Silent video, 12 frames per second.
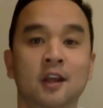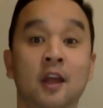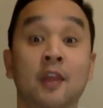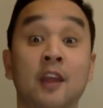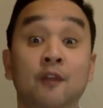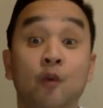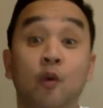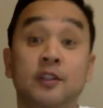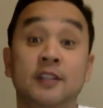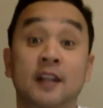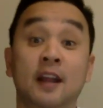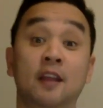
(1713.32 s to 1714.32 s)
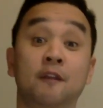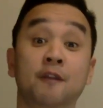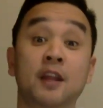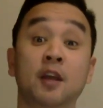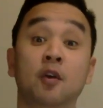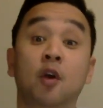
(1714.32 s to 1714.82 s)
Thanks for watching another
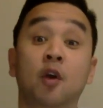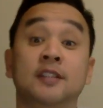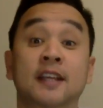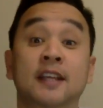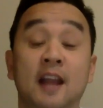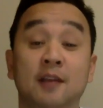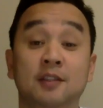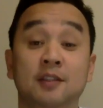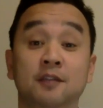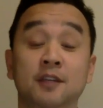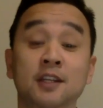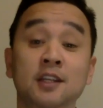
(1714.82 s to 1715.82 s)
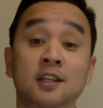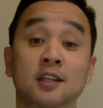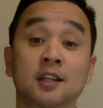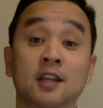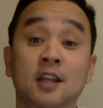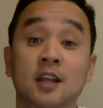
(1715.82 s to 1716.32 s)
video on TechCloud TV.
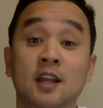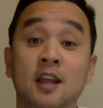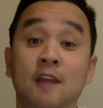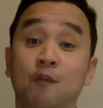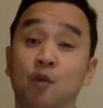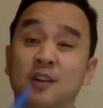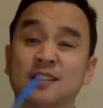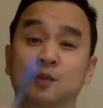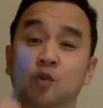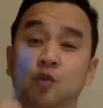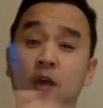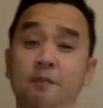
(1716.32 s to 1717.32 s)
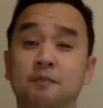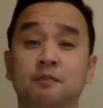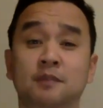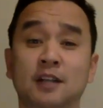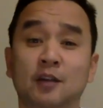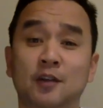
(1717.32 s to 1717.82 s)
If you want to subscribe,
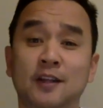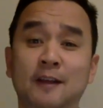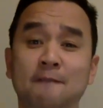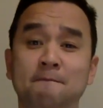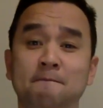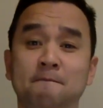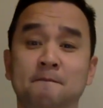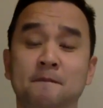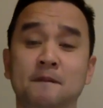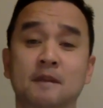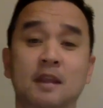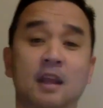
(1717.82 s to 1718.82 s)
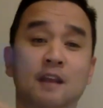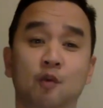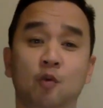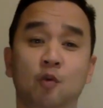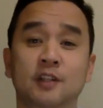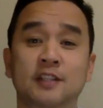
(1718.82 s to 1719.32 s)
click on here. And if you
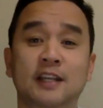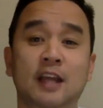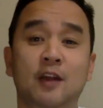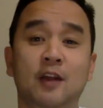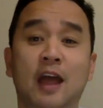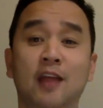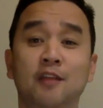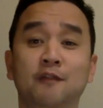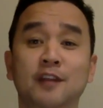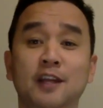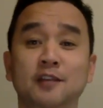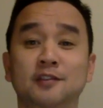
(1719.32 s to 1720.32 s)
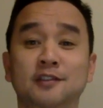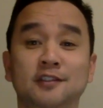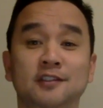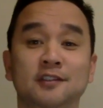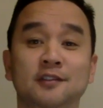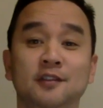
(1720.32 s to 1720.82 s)
want to check out our other
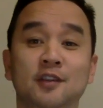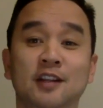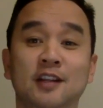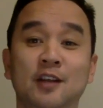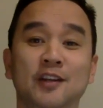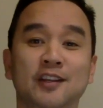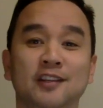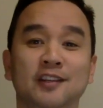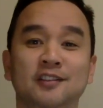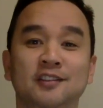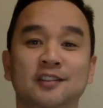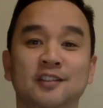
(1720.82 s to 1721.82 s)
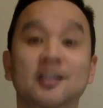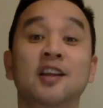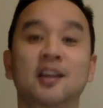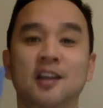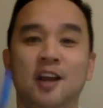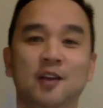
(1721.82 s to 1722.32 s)
videos, click on here.
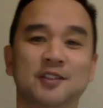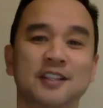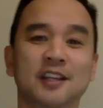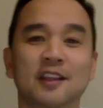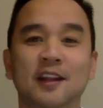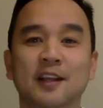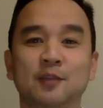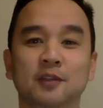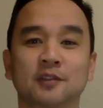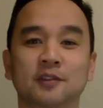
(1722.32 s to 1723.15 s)
I'll see you in the next one.